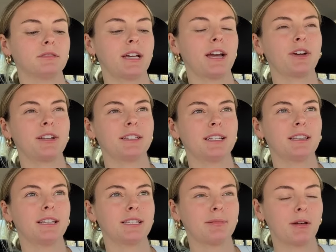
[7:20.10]
I already said
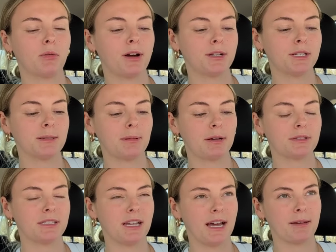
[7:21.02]
this, my watch is about
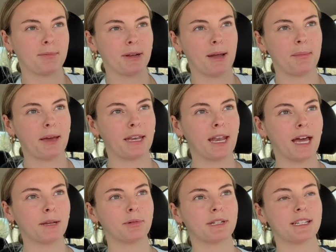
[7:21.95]
to die, but I'm at
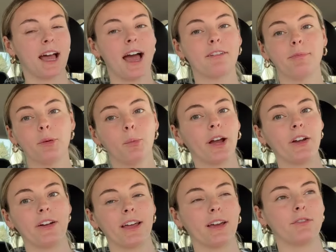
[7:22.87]
9%. I've been
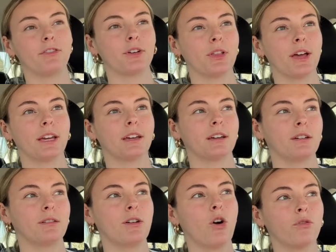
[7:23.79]
wearing it for like
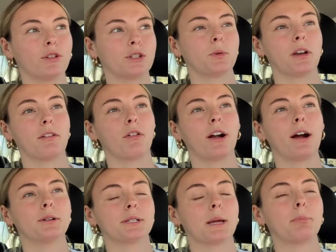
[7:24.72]
over 24
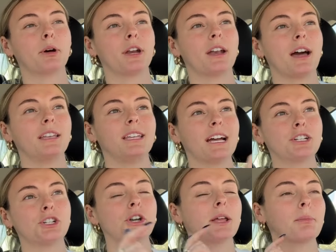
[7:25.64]
hours. I put it on
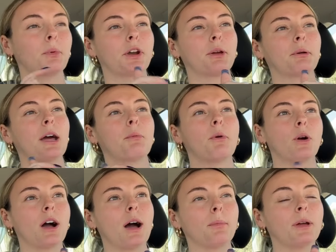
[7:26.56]
yesterday morning when I
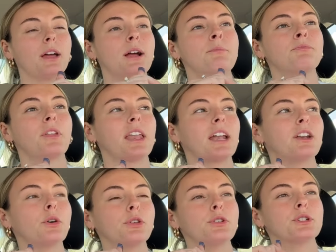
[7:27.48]
woke up, and I
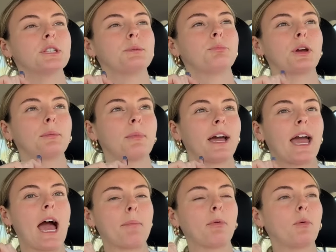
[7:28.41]
don't usually bring my
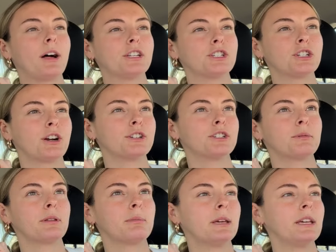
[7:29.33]
Apple Watch charger
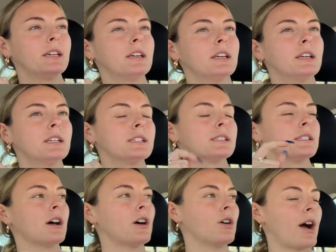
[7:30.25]
with me,
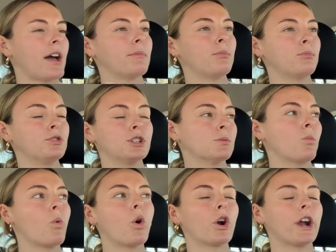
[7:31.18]
so I just
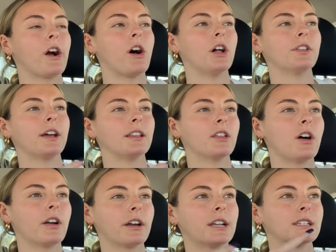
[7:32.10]
wore it all night
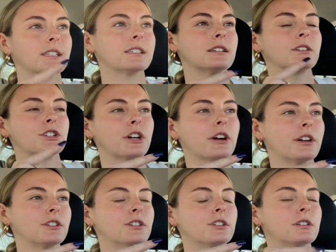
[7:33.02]
long, and it's still
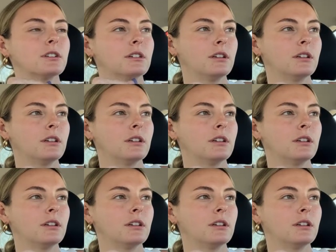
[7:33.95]
charged.